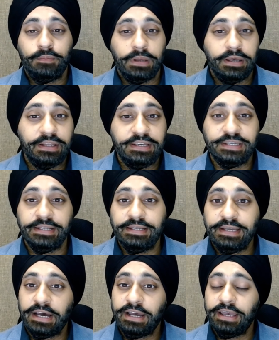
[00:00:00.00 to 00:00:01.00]

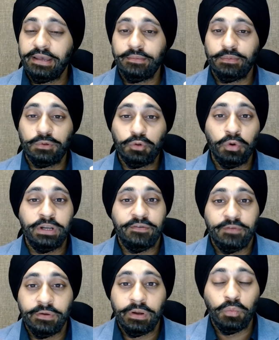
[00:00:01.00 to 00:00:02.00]
recently I told
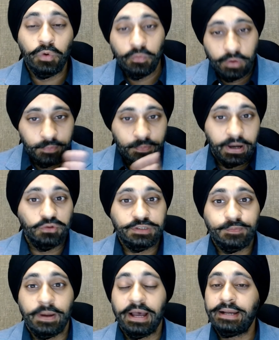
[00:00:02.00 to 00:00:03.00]
everyone we will bounce
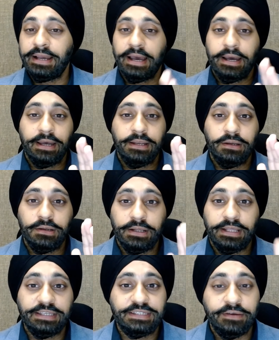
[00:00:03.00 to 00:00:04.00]
back, and
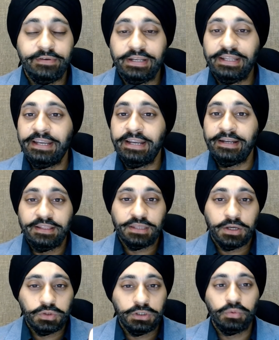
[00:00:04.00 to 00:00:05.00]
17,
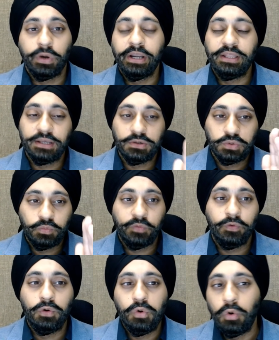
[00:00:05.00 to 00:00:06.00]
18,000, 20,000 we
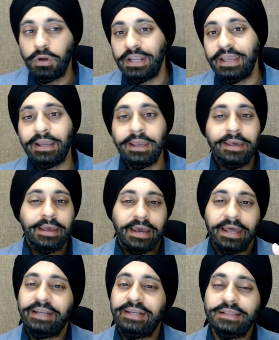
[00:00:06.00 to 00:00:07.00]
were holding.
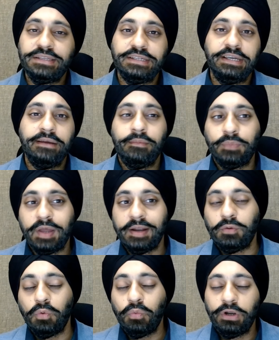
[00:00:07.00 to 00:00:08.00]
It did seem
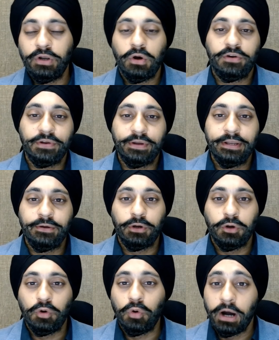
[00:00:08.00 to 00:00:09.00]
that we're not really
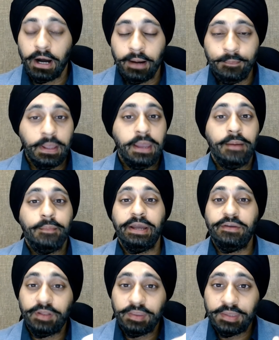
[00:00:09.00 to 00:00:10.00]
going to go up, but
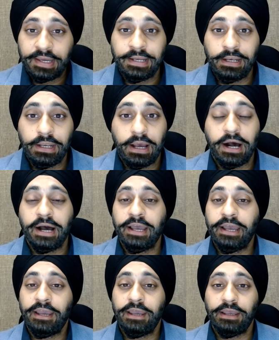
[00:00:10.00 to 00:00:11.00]
even then
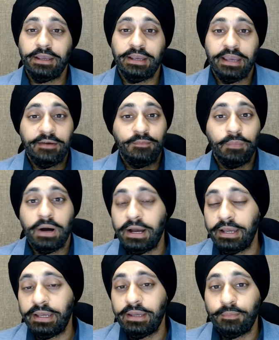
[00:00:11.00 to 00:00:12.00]
I gave
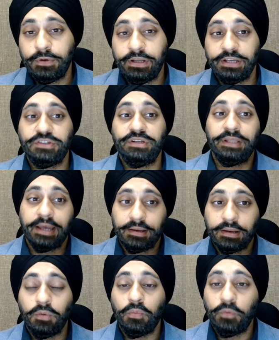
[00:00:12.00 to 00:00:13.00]
my prediction
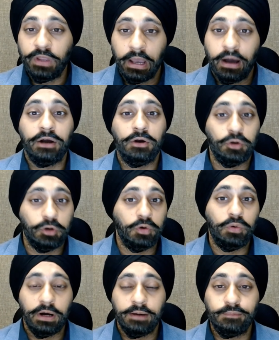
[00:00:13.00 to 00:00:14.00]
that we are going to
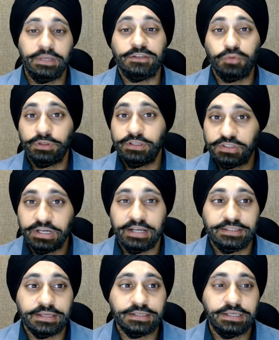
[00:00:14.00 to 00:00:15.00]
go up. That's what the
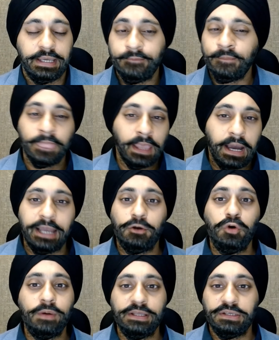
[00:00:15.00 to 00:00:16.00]
charts are saying. I
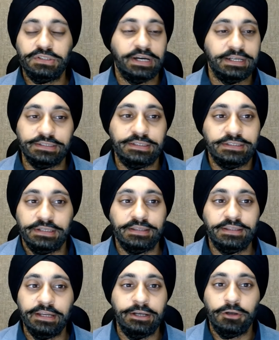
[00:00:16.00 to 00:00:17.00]
go by the charts. There's
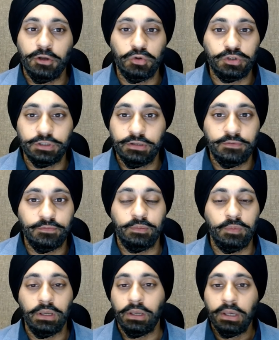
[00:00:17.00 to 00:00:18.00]
nothing intuitional with
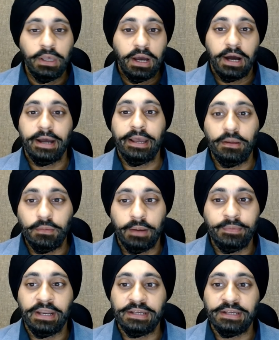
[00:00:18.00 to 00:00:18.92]
me. I